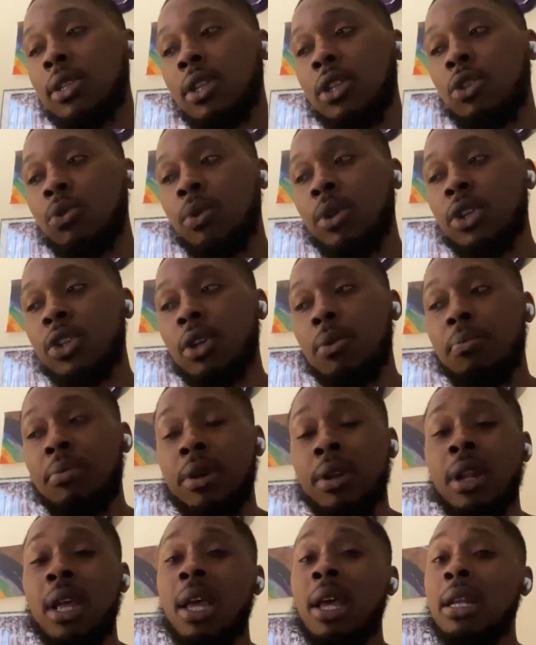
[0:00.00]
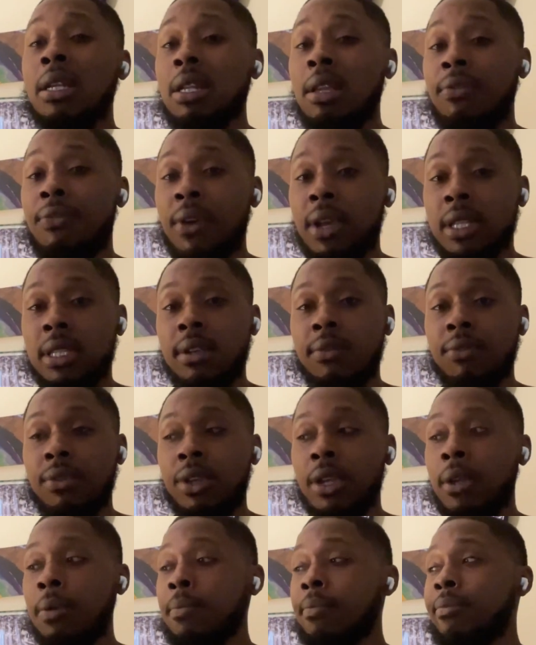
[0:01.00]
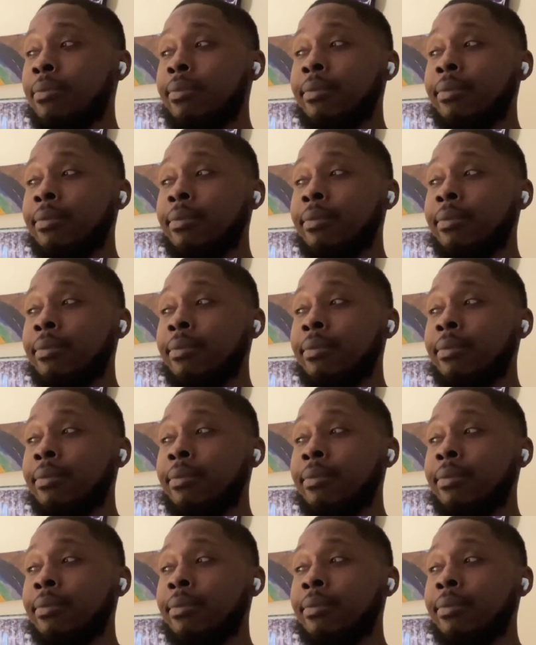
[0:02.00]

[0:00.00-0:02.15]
situation, but defensively,